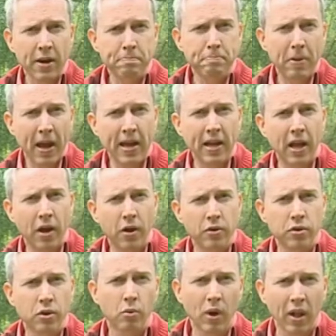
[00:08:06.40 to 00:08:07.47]

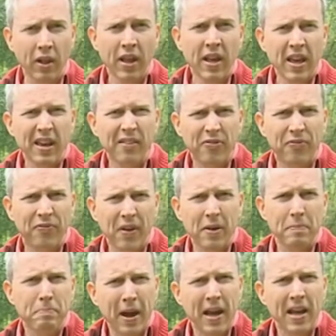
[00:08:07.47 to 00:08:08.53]
payload, well, if
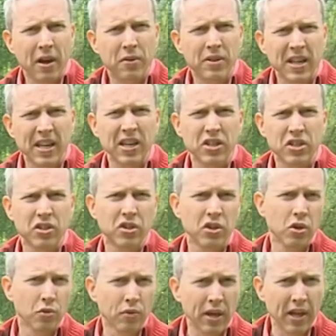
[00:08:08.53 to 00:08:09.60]
payload is
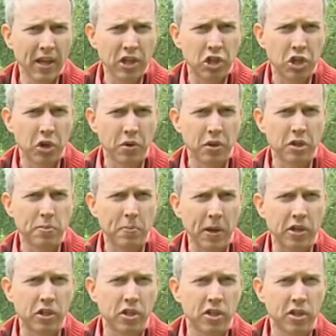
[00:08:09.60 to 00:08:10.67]
your real issue, it's
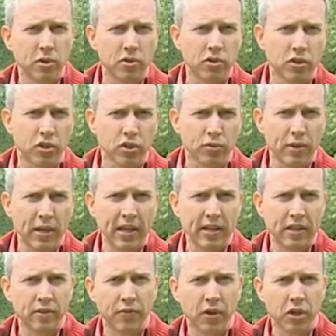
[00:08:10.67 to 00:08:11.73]
better to choose the 3
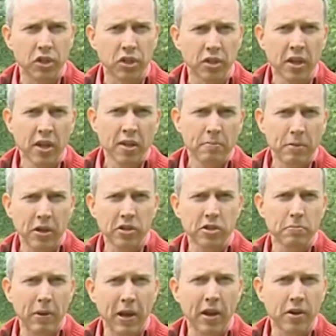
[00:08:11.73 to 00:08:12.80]
litre version because
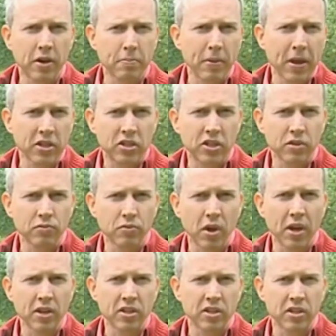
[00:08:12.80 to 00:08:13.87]
the payload capacity
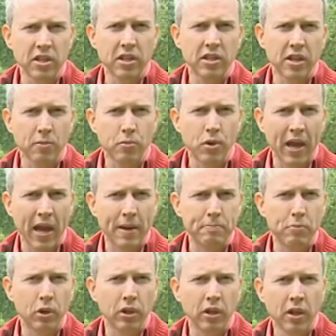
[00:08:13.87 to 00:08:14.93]
rises in the double cab
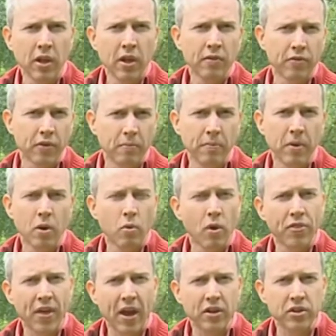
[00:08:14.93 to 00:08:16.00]
model from
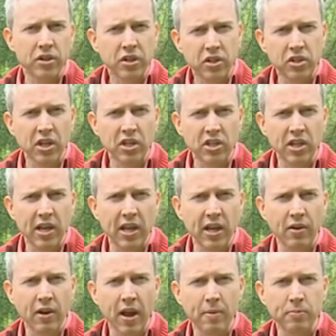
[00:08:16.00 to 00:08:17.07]
1,060
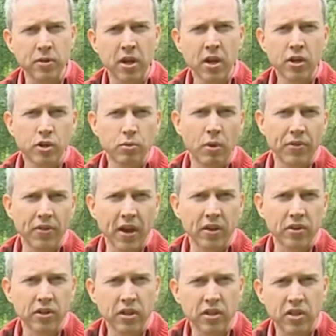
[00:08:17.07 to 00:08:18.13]
kilograms to
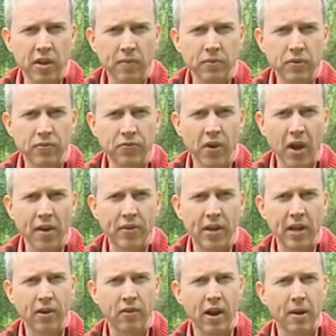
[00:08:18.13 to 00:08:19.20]
1,075
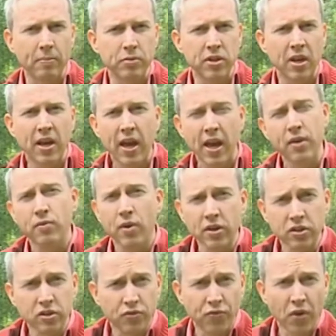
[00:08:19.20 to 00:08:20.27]
kilograms, and it
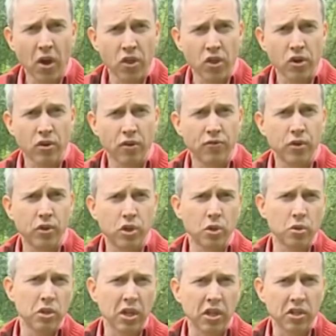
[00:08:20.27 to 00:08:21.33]
rises further if you're
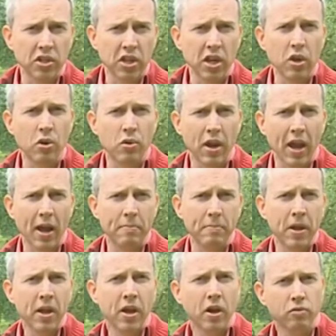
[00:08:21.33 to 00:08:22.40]
choosing a single cab
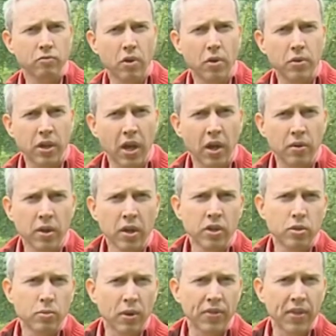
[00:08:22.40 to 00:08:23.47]
Rodeo
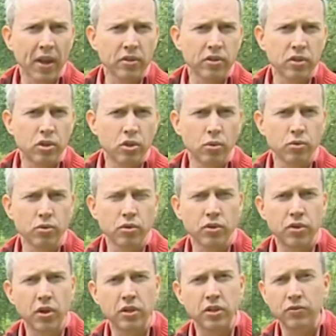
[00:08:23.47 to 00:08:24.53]
to
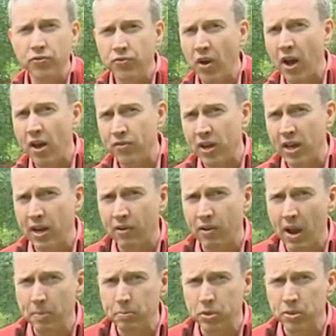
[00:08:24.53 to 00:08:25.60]
1,235
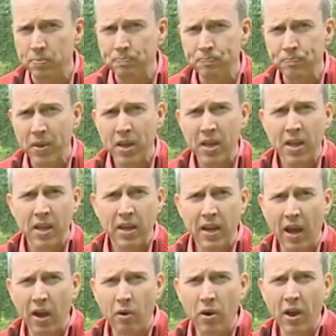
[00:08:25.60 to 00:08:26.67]
kilograms.
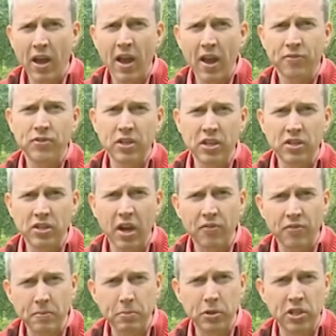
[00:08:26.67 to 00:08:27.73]
Now, hefty
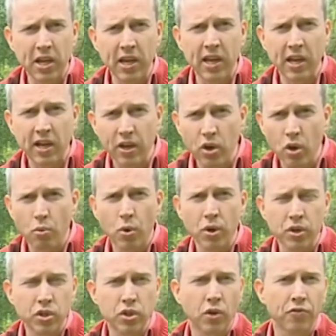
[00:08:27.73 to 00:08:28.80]
stuff in particular you'll
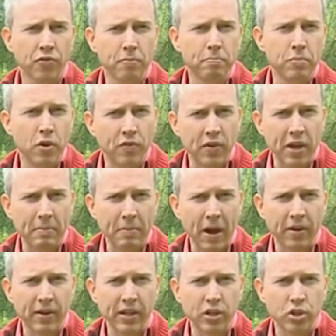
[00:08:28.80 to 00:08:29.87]
want to stop from moving
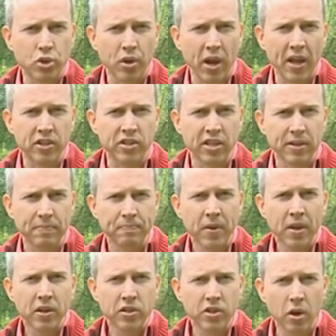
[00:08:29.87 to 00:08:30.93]
about in transit,
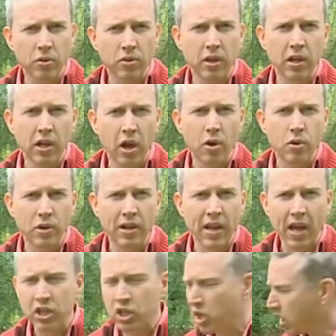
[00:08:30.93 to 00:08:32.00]
so the load
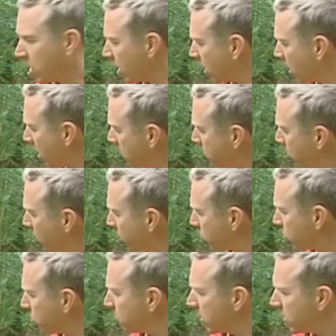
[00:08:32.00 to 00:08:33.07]
lashing
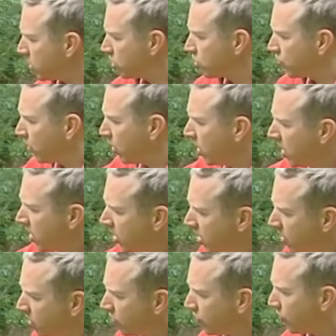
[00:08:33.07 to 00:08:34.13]
points will be useful.
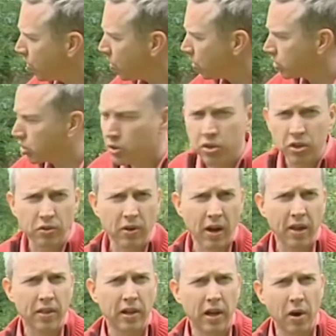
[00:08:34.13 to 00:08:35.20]
There are 4 dotted
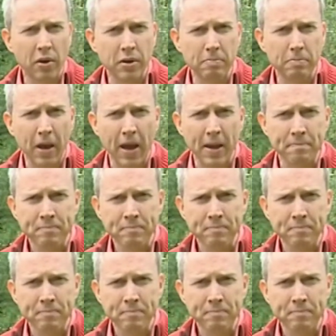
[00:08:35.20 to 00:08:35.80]
around the loading bay,